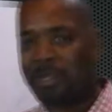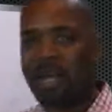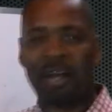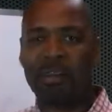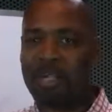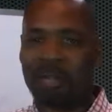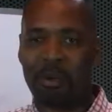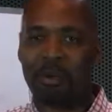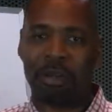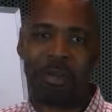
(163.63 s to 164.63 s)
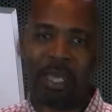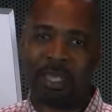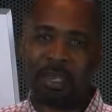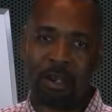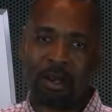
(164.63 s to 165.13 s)
You're not going to come on here
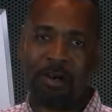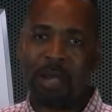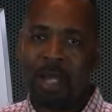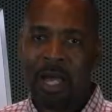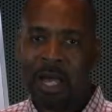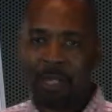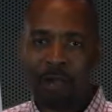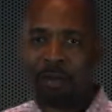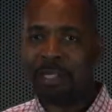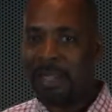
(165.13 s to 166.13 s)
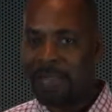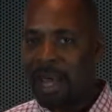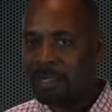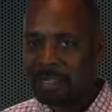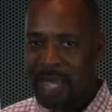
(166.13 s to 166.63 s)
making,
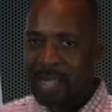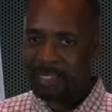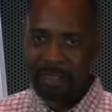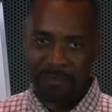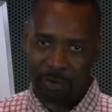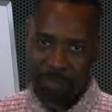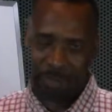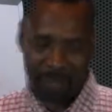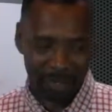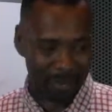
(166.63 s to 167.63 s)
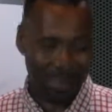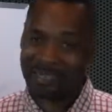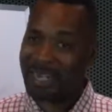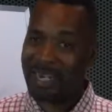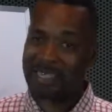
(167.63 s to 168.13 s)
$10,000 in the first month. I'm not
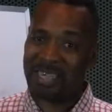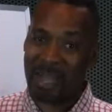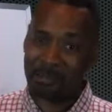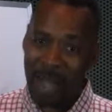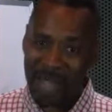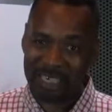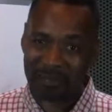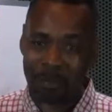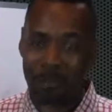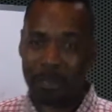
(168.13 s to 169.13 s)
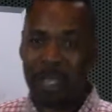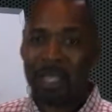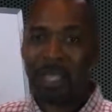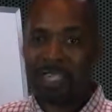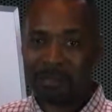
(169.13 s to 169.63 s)
saying it's not possible.
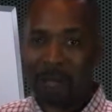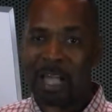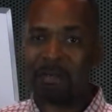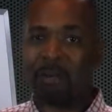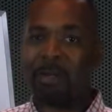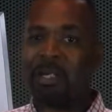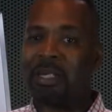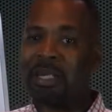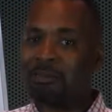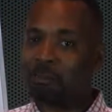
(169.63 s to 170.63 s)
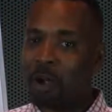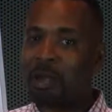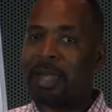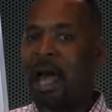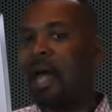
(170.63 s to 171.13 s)
It's possible, but it's
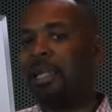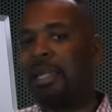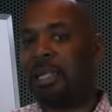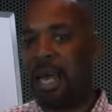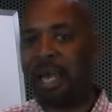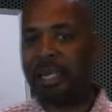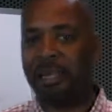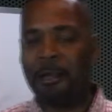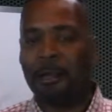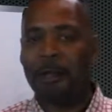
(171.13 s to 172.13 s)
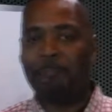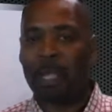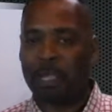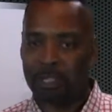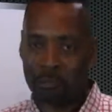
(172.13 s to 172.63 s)
probably highly unlikely
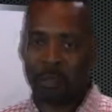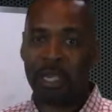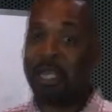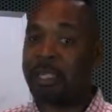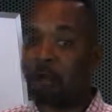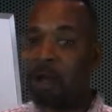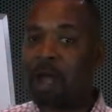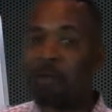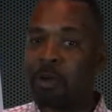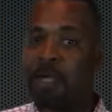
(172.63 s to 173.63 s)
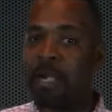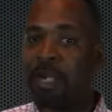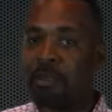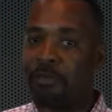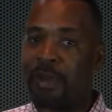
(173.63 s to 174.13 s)
unless you really hit the ground running
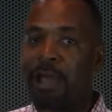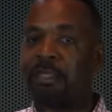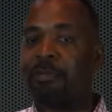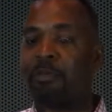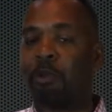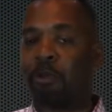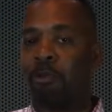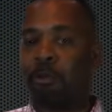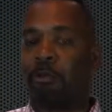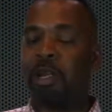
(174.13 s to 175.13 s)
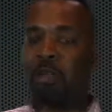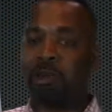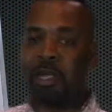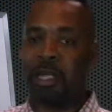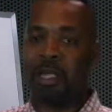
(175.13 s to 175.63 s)
and you find something
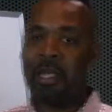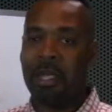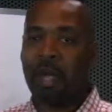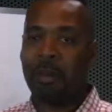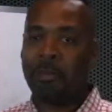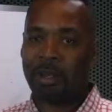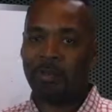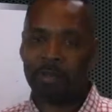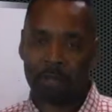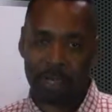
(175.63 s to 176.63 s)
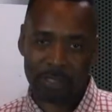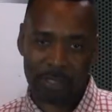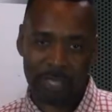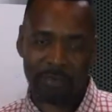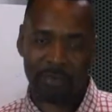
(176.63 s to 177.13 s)
really beneficial and
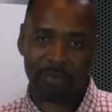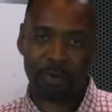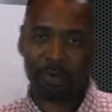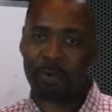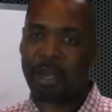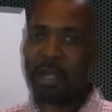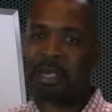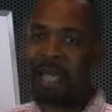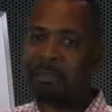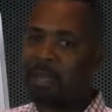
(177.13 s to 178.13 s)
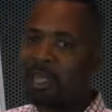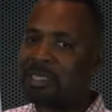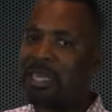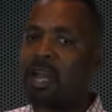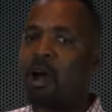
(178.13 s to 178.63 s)
successful for you right out of the gate. But
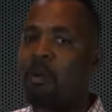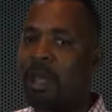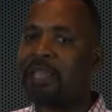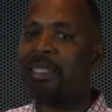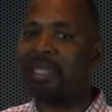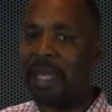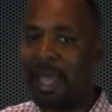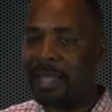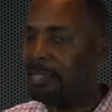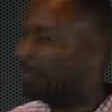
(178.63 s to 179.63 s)
that's not always the case.